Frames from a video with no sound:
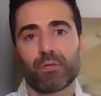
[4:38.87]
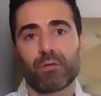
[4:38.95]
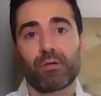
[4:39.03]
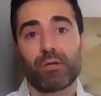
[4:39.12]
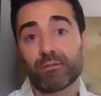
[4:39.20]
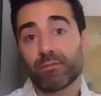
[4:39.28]

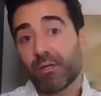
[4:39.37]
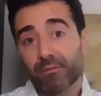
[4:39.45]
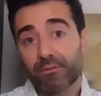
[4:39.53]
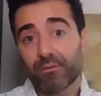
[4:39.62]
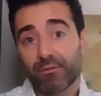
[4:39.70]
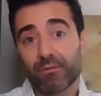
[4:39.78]
Okay, so yeah,
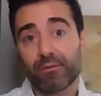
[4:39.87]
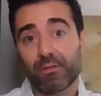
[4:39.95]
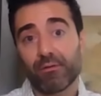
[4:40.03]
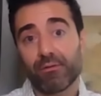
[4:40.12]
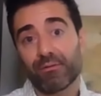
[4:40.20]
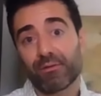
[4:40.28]
so
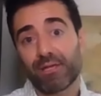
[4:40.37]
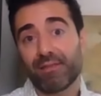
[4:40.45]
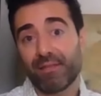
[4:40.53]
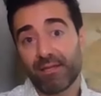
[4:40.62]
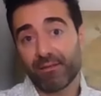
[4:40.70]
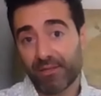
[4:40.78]
you know,
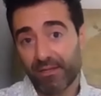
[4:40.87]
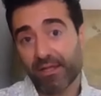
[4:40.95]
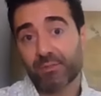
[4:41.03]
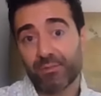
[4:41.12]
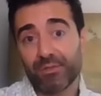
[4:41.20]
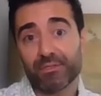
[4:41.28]
again, that that
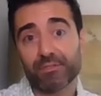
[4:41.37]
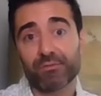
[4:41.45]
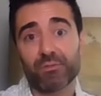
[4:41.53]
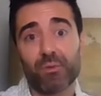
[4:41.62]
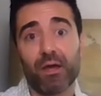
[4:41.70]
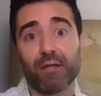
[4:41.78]
expeditious
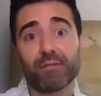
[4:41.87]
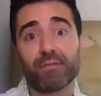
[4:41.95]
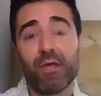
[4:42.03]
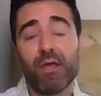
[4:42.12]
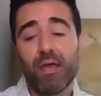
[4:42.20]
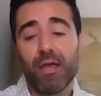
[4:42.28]
response.